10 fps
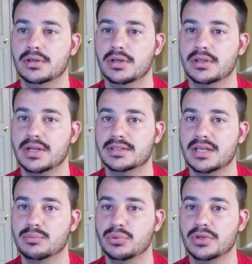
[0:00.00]
Then at
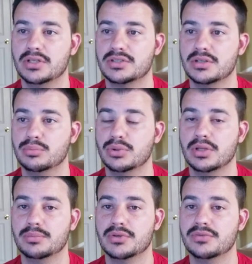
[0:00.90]
that point it's gonna pull
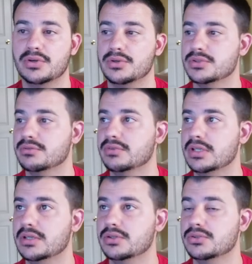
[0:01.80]
up your photos and
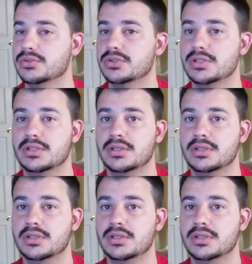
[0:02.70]
videos.